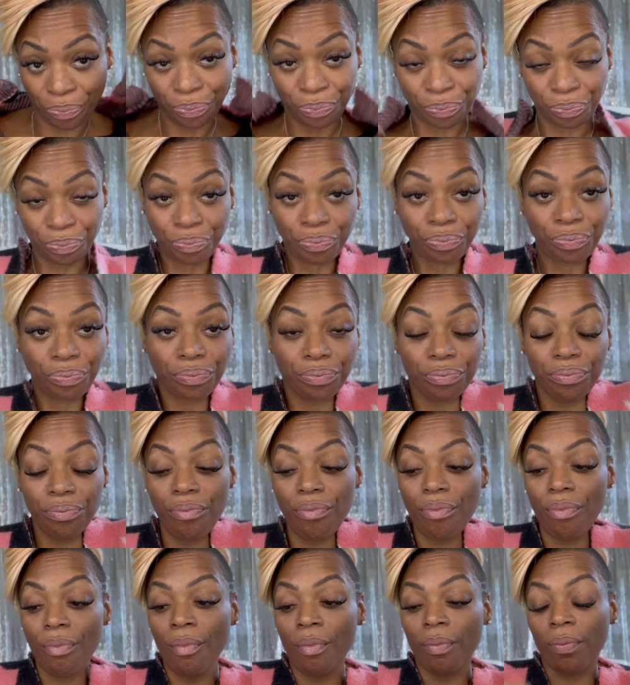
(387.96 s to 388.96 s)

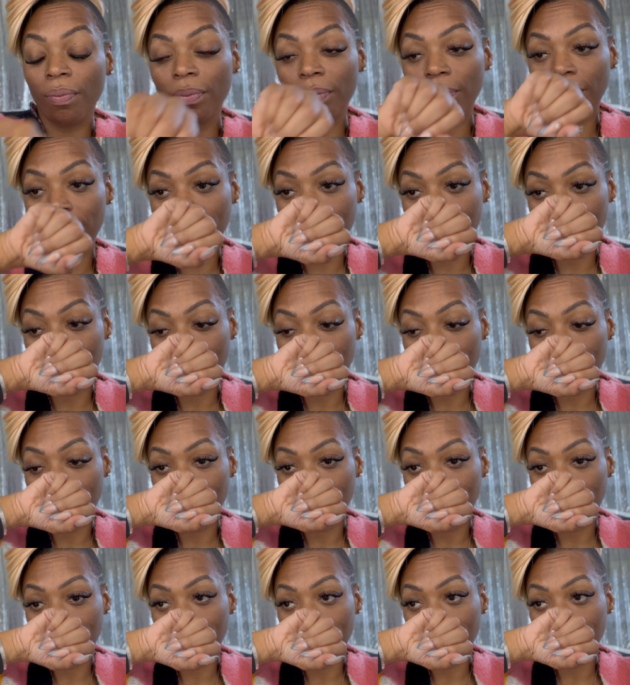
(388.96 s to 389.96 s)

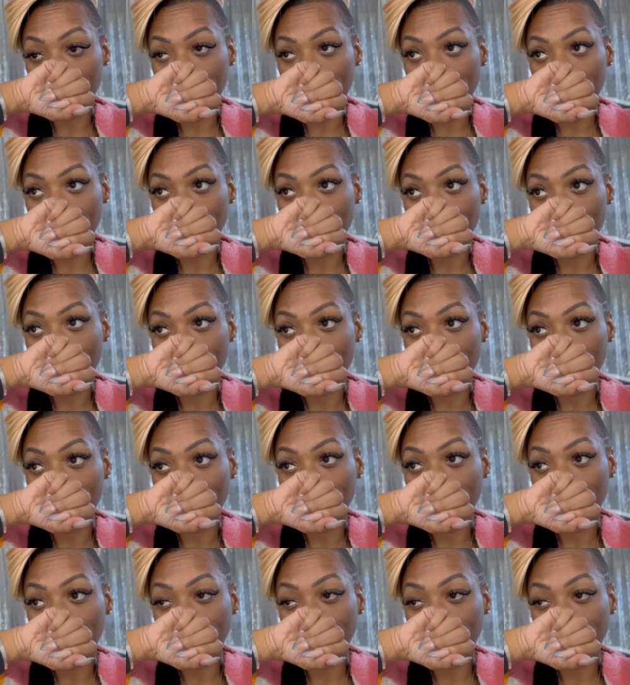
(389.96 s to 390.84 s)
No one is speaking in this clip.